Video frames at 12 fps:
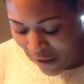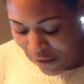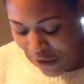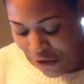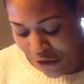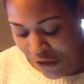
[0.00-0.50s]

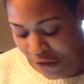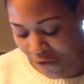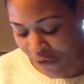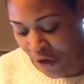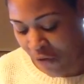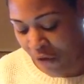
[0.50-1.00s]
These are just a
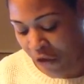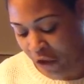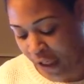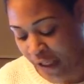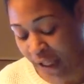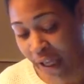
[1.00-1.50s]
few of the
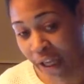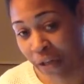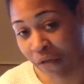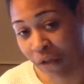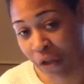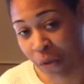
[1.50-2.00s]
traits that
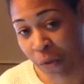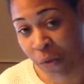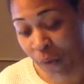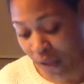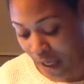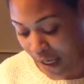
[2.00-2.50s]
individuals
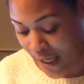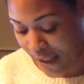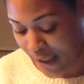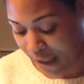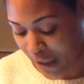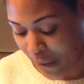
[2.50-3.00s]
with
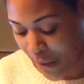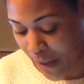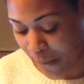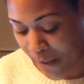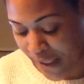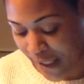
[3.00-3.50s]
ASD
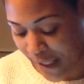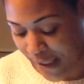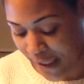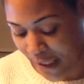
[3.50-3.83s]
possess,